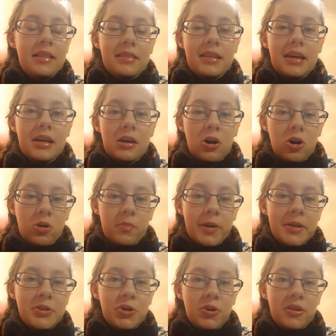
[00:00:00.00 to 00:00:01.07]
the
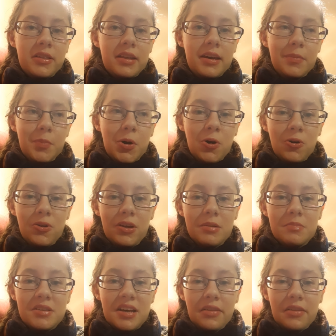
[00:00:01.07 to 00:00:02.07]
army during the apocalypse,